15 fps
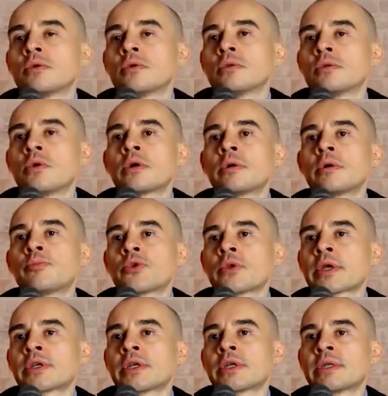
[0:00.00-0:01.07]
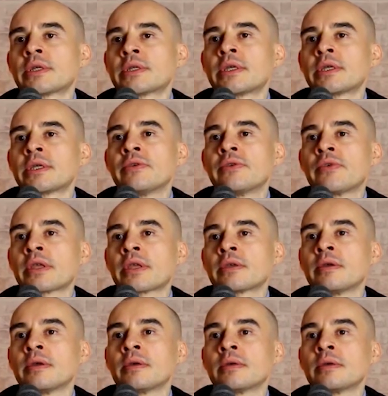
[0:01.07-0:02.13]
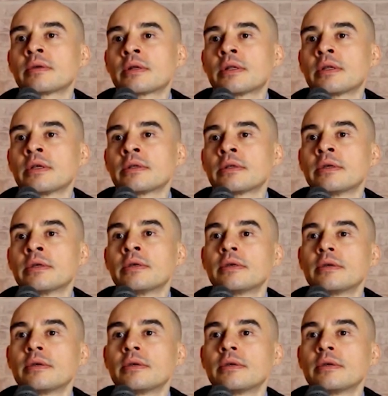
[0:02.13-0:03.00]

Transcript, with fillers: local production is a key factor here, clearly